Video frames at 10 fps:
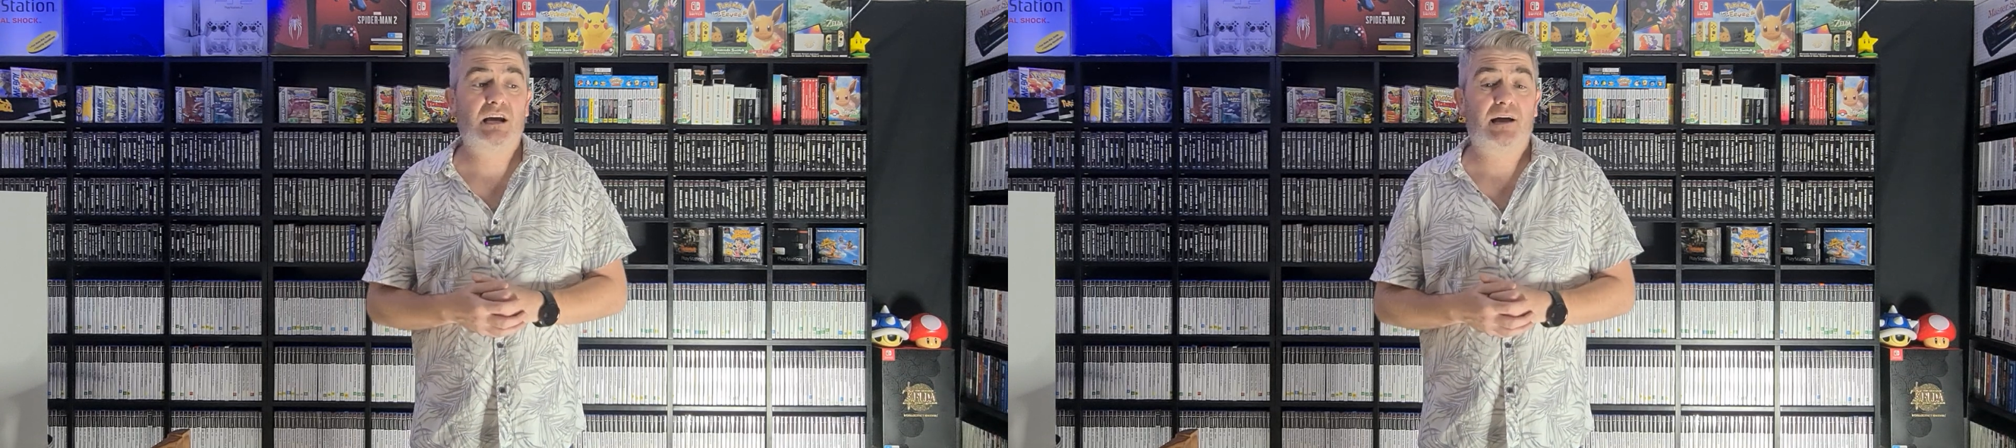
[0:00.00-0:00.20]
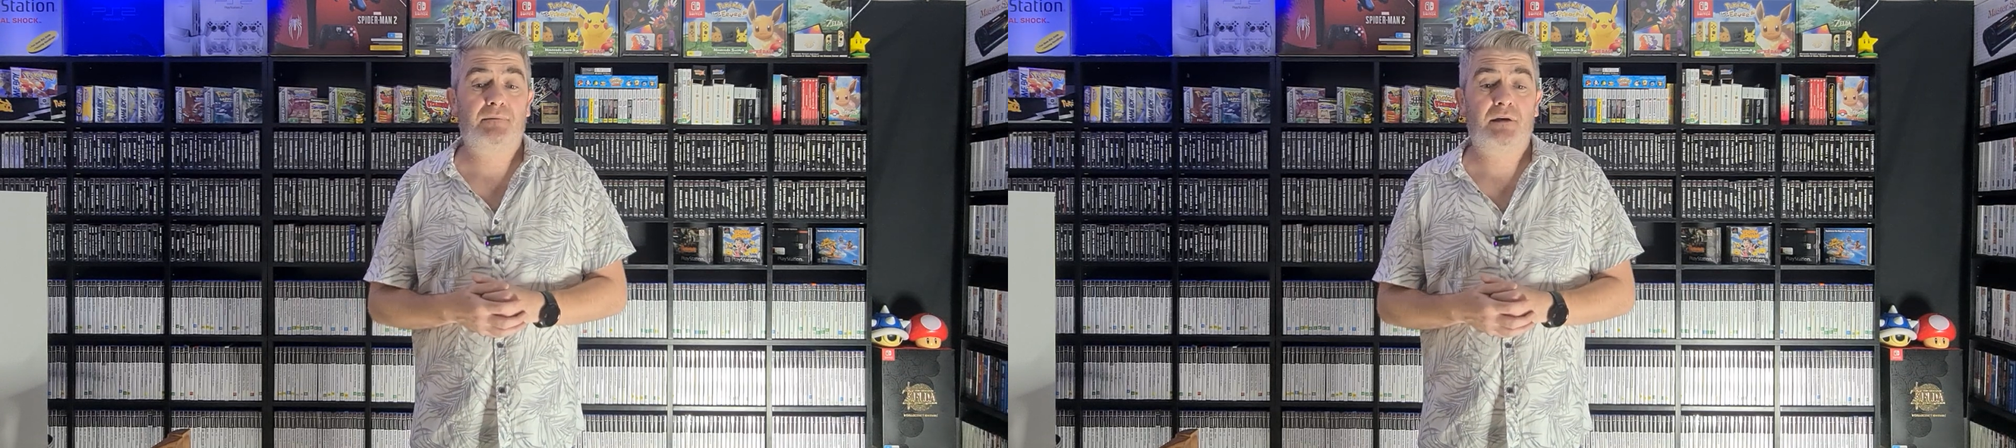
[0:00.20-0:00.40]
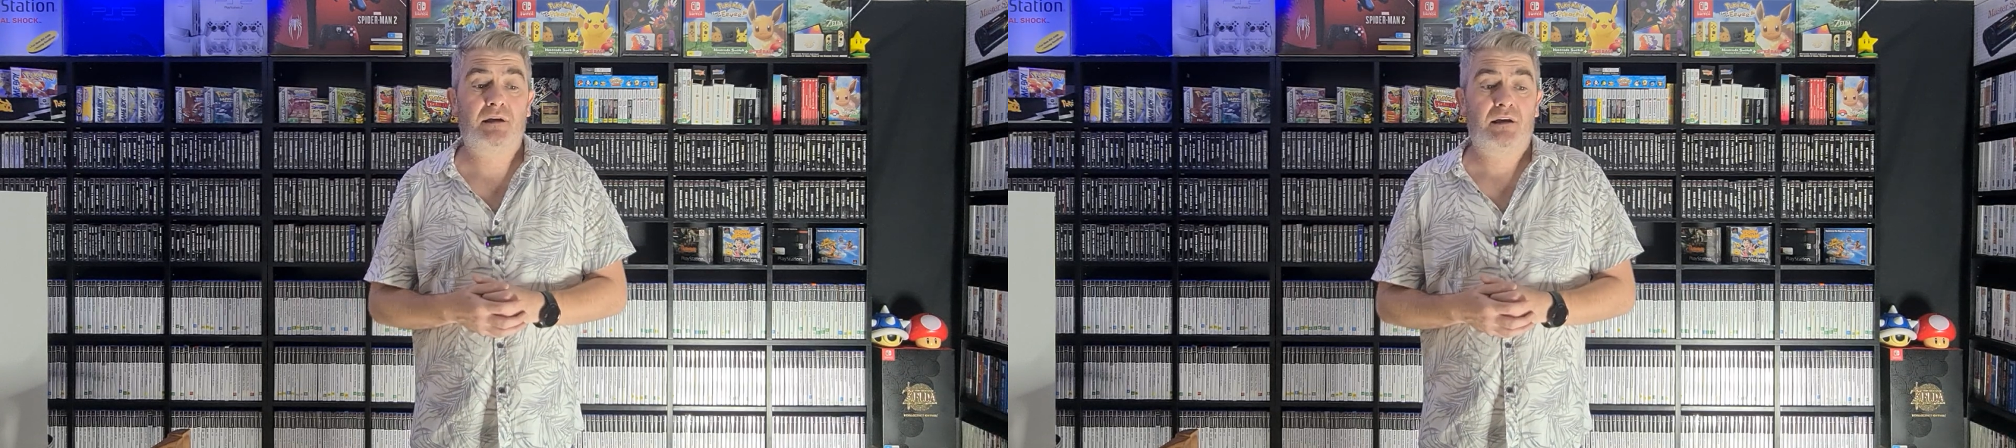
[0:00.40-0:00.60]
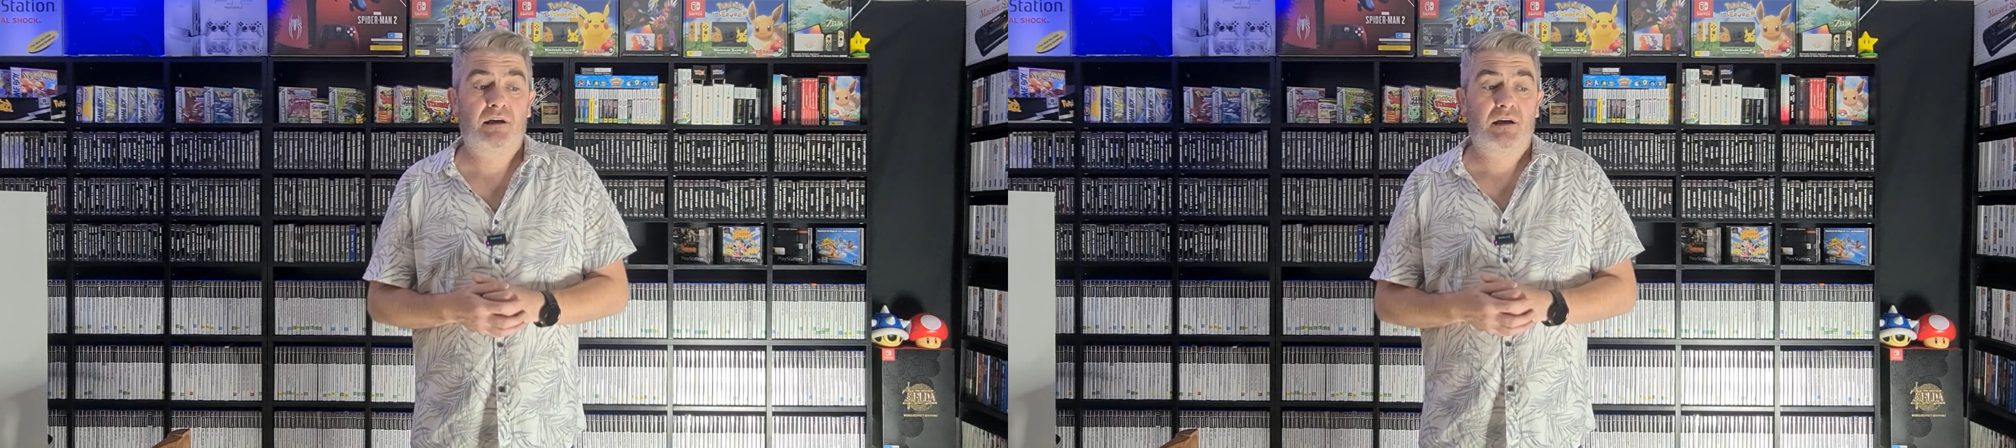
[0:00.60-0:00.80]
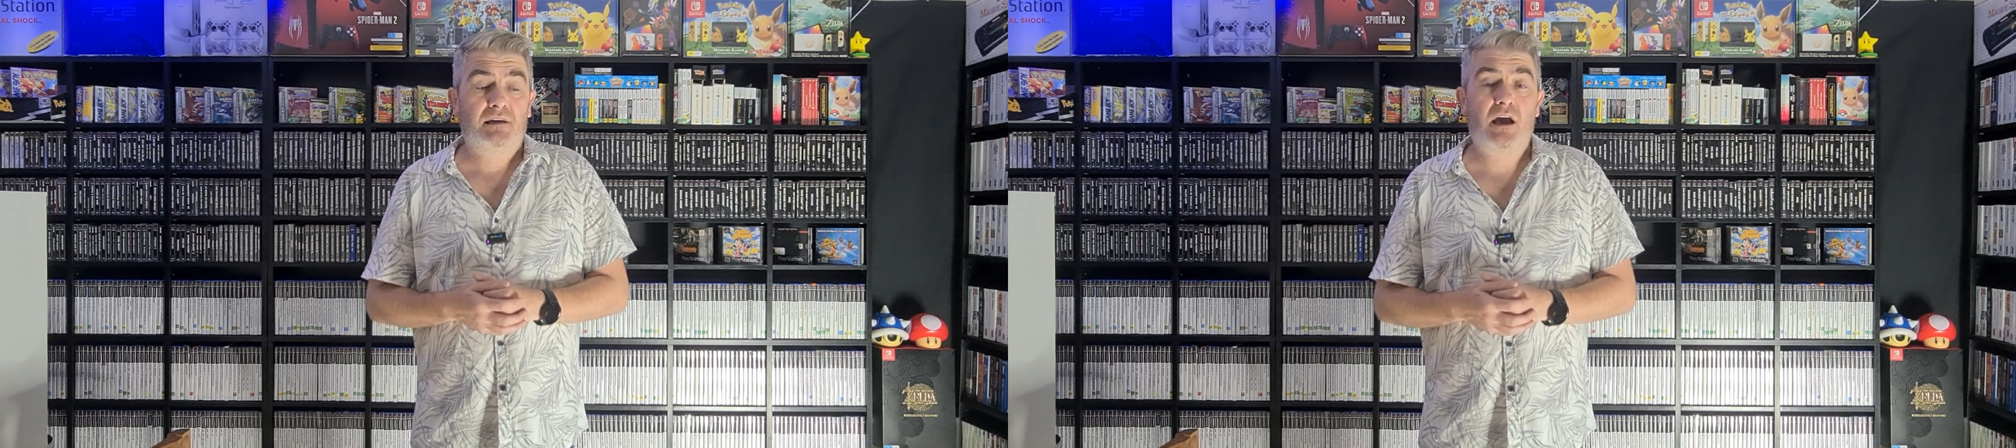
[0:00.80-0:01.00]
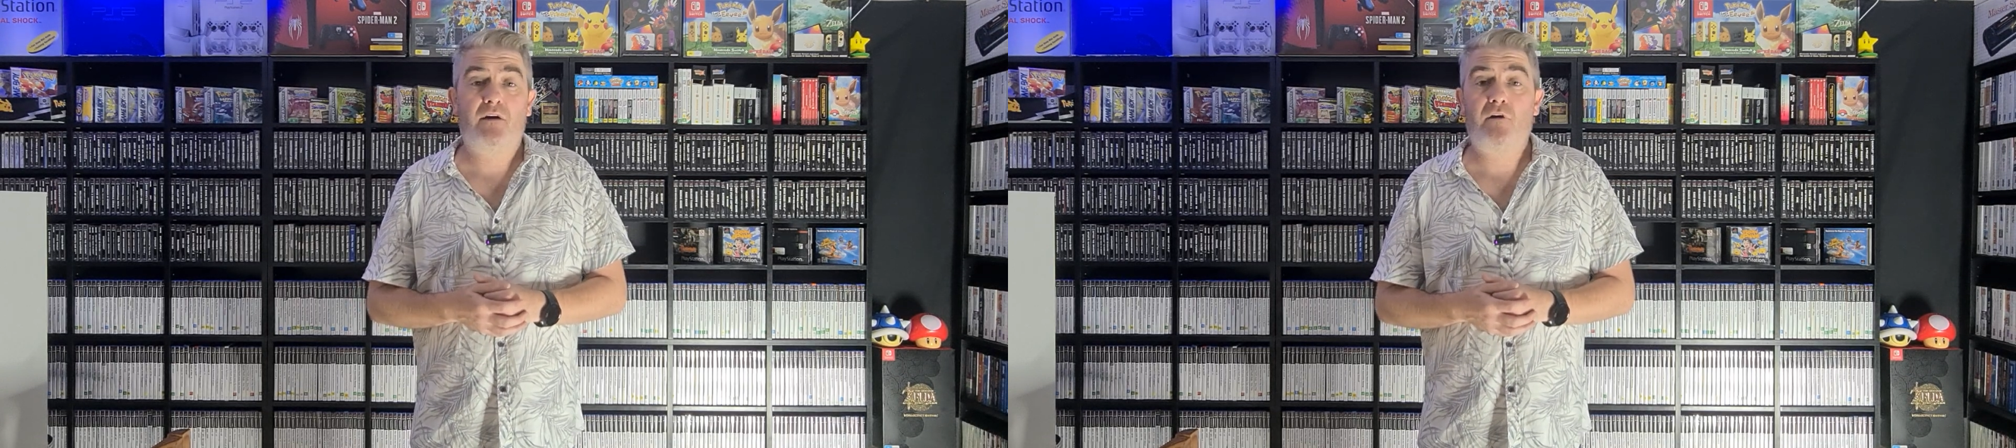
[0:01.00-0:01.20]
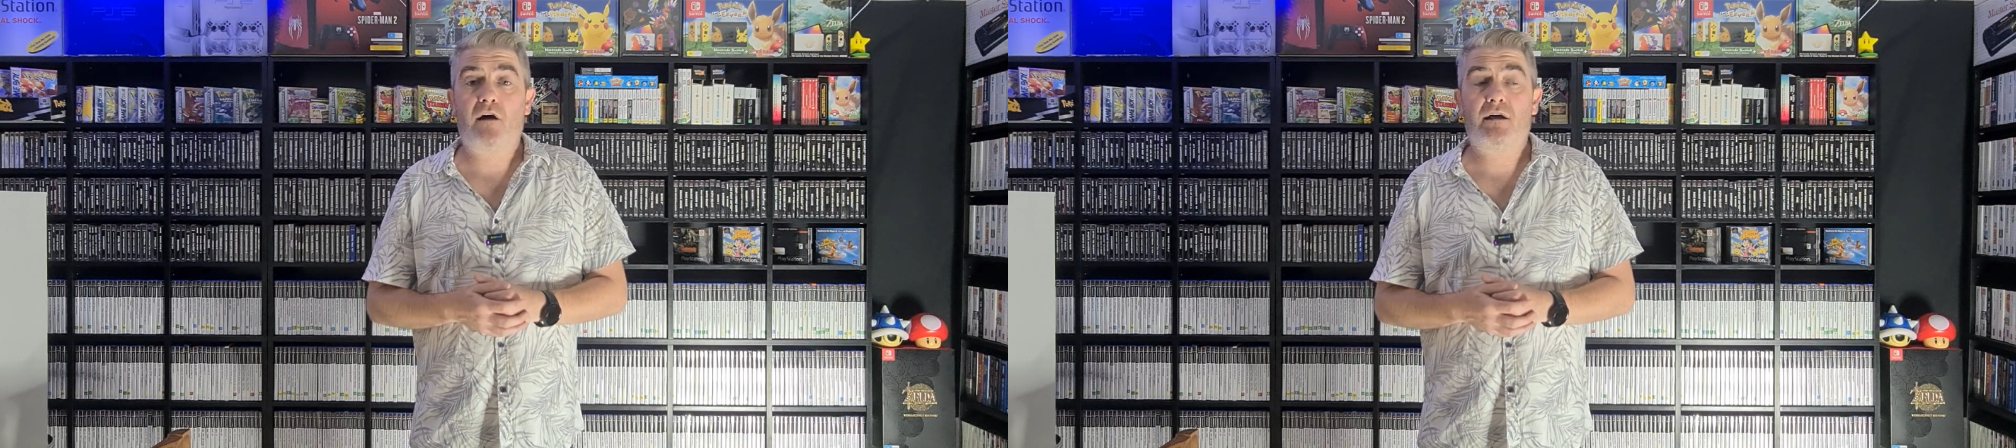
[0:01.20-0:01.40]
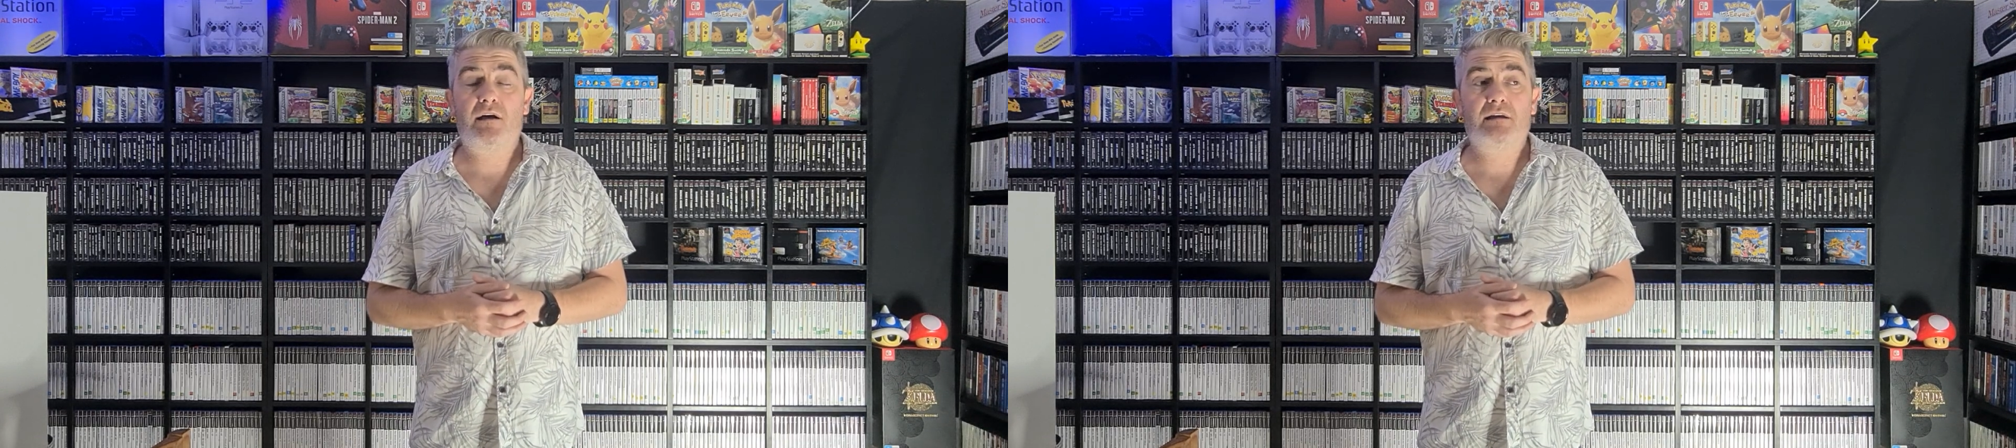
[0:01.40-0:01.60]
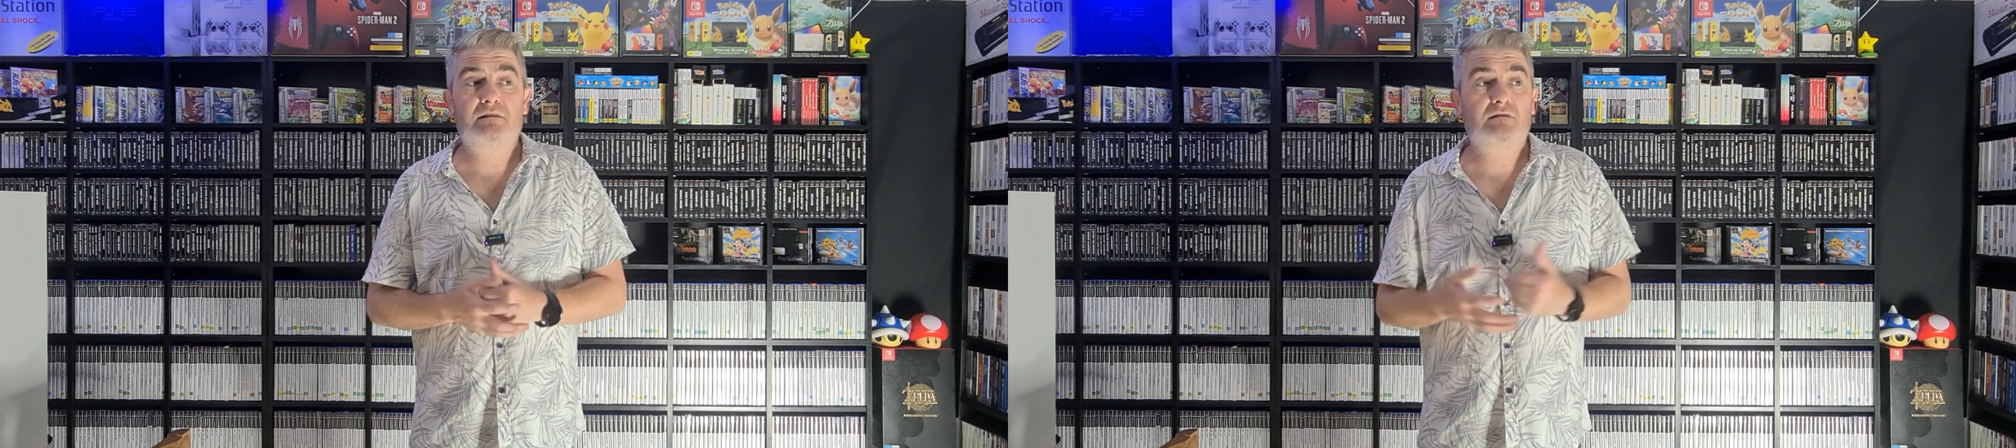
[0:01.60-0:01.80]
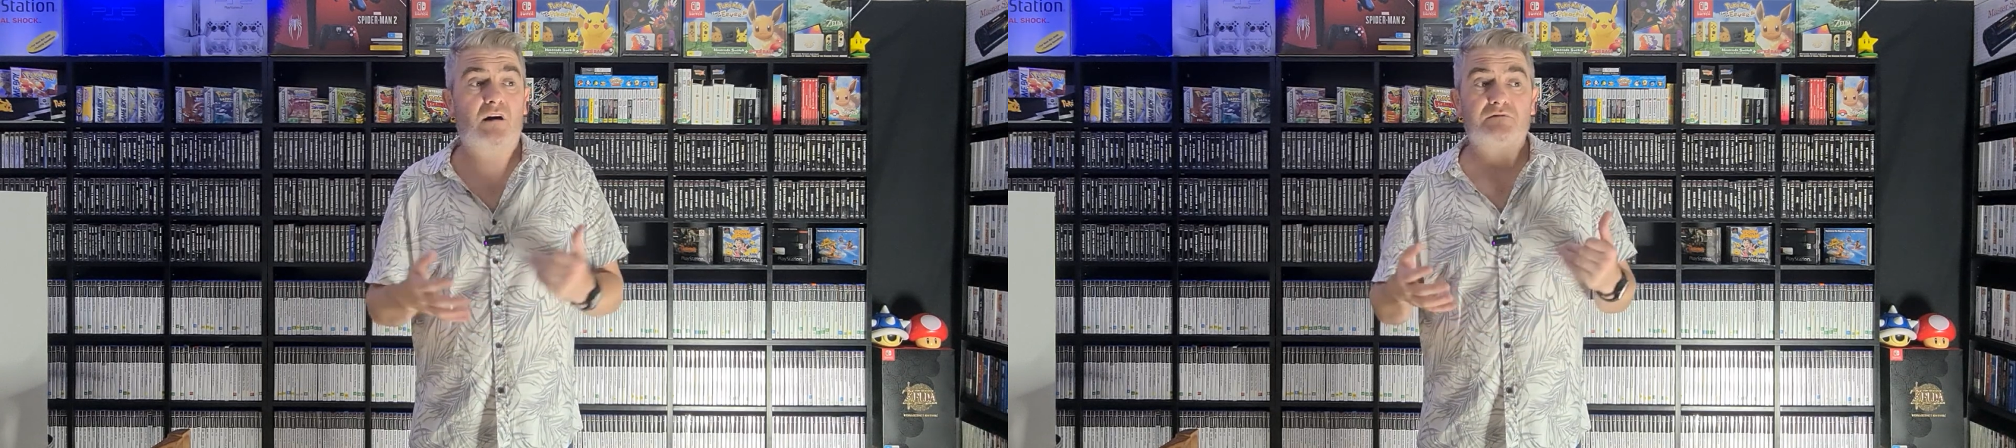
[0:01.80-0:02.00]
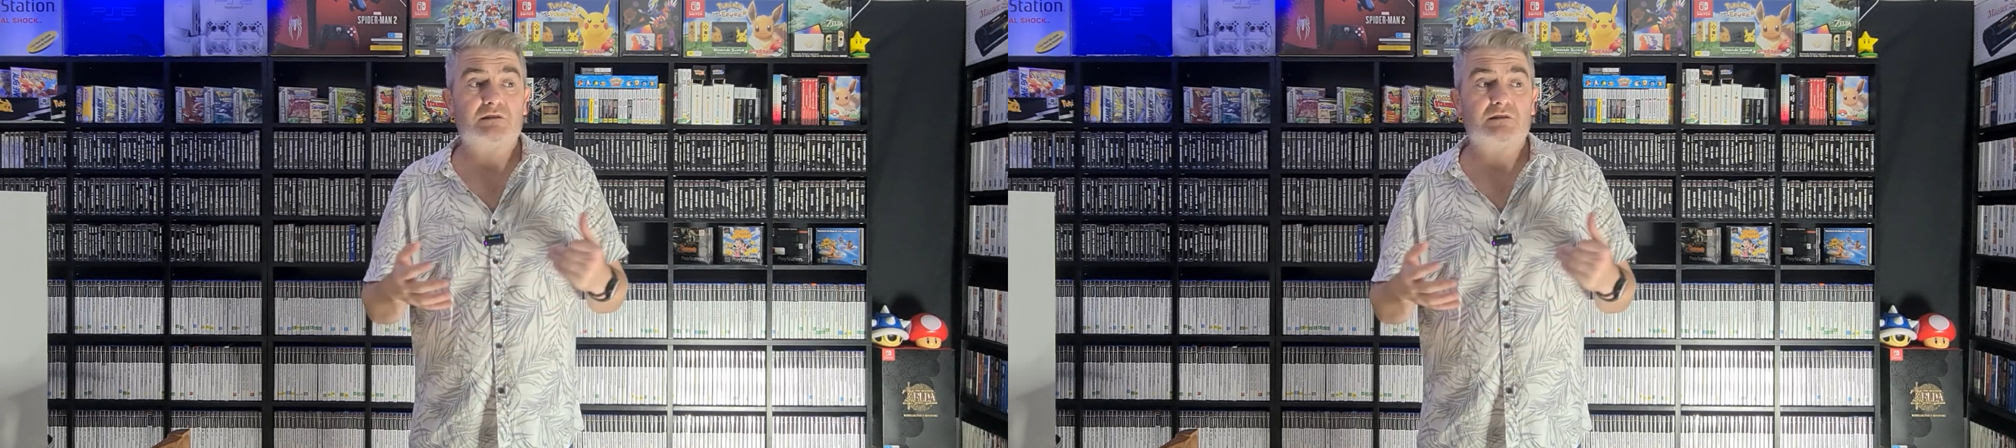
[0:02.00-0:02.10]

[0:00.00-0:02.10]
I've